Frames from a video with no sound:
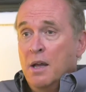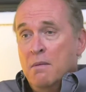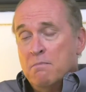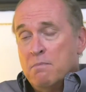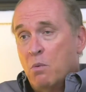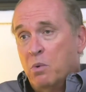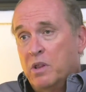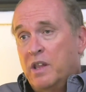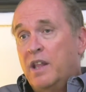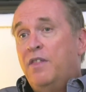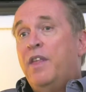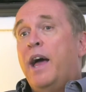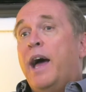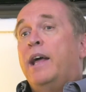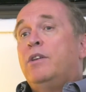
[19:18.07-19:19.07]
but within
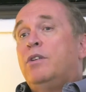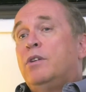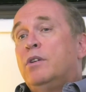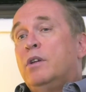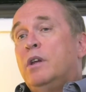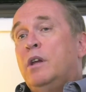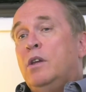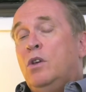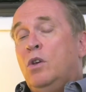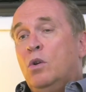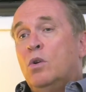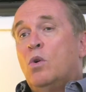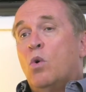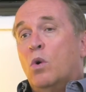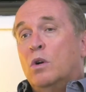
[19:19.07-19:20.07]
that,
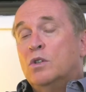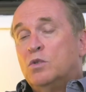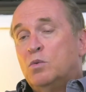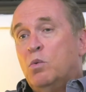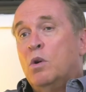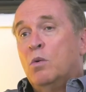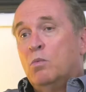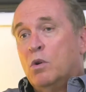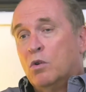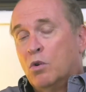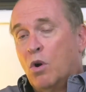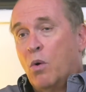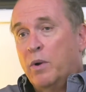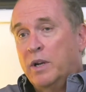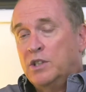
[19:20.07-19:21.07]
unicorns will
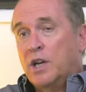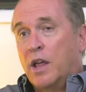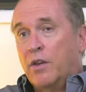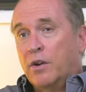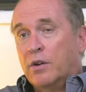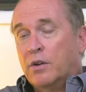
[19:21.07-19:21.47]
grow each other.